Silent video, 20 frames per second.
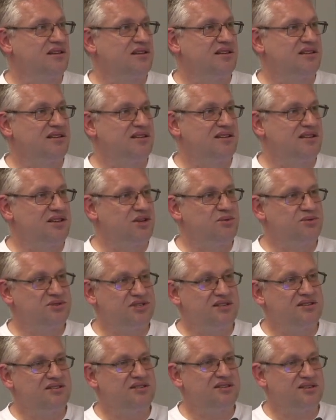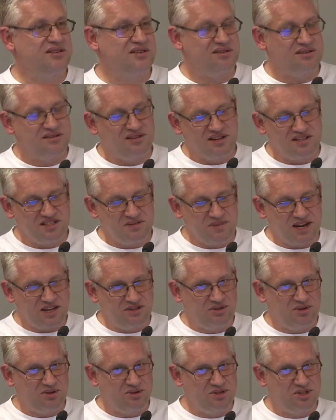uh, using the, these
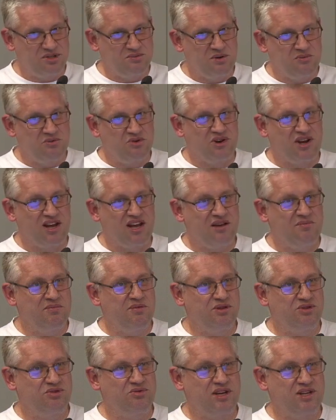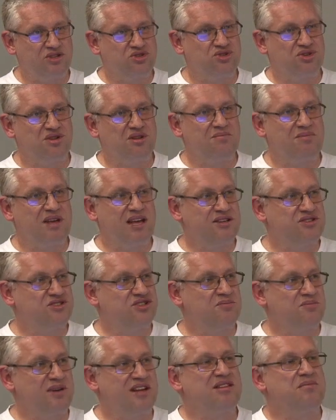methods, we were able to actually make
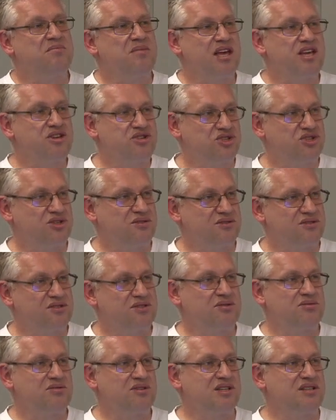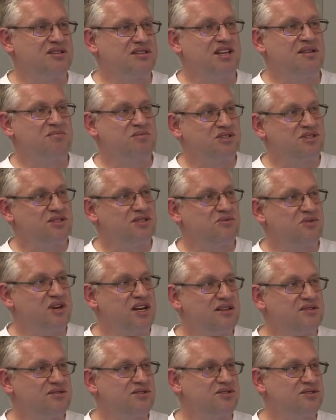some animations on the TIM
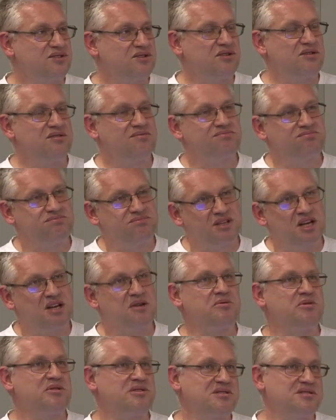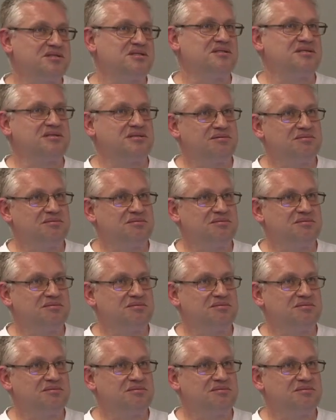screen. So there was,